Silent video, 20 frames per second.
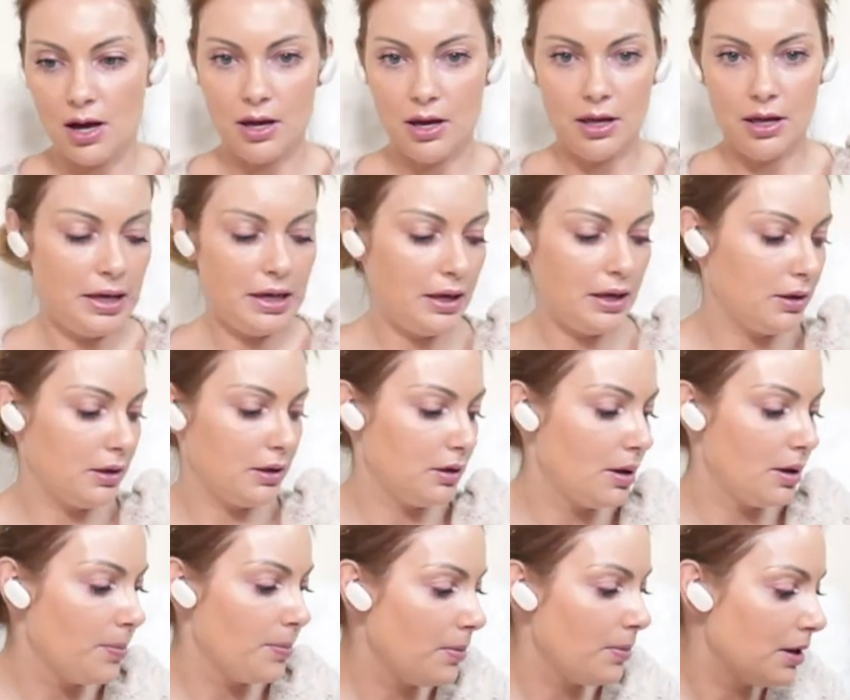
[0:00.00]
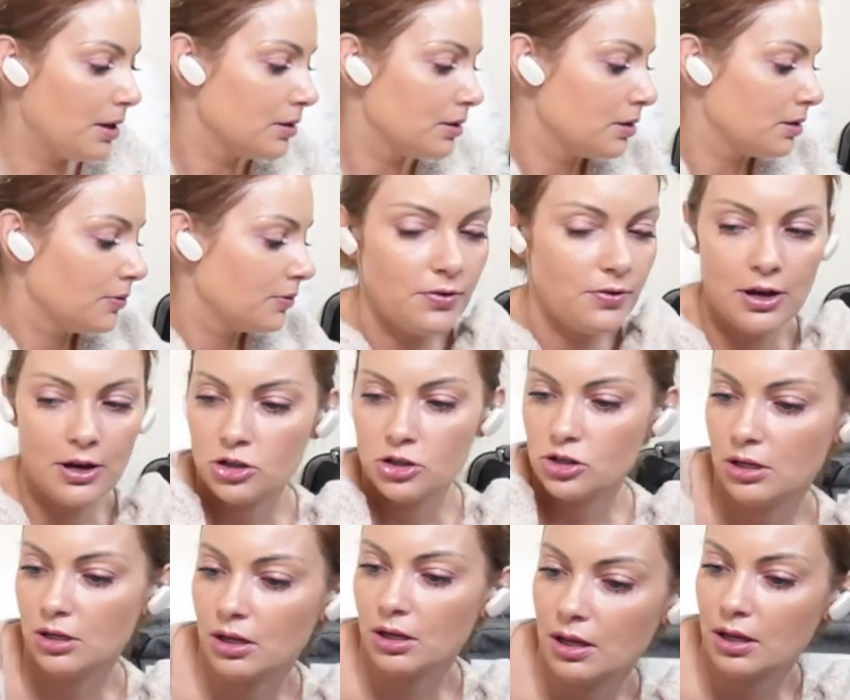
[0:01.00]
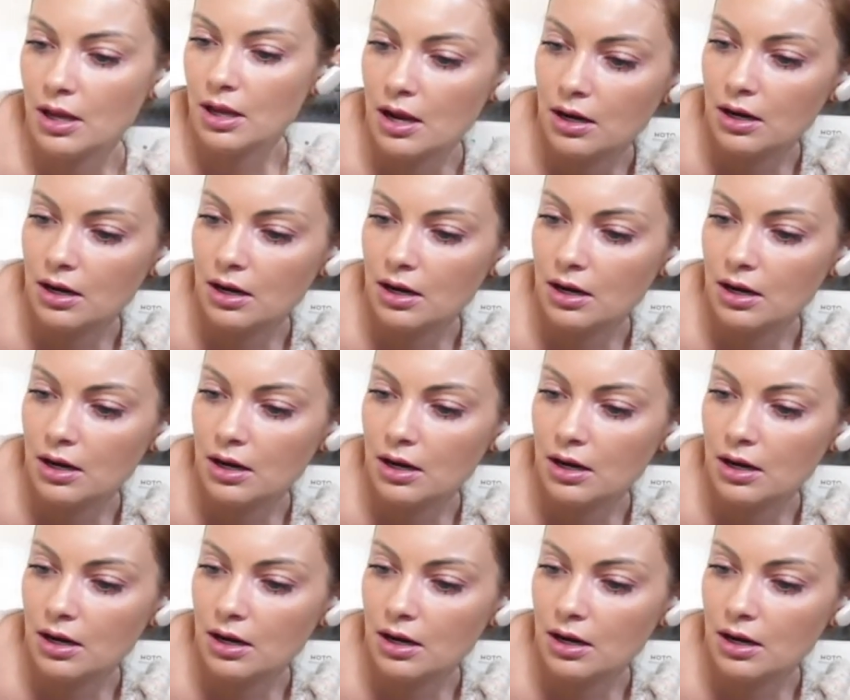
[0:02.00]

uh, in the men's fashion